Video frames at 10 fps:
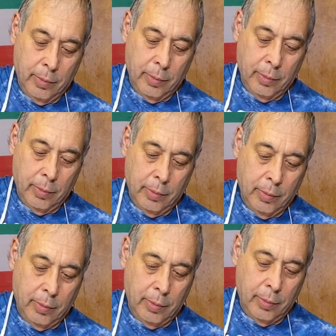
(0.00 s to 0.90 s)

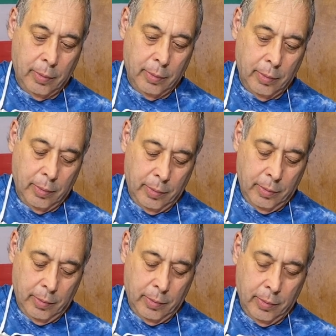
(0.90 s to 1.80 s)

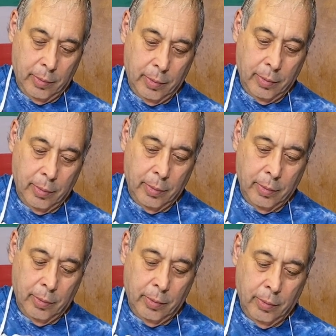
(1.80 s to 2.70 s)

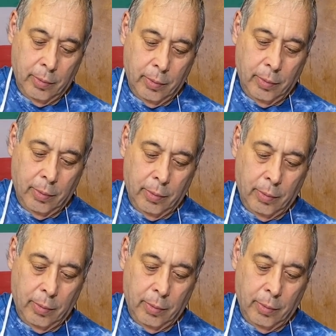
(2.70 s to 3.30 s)
[no speech]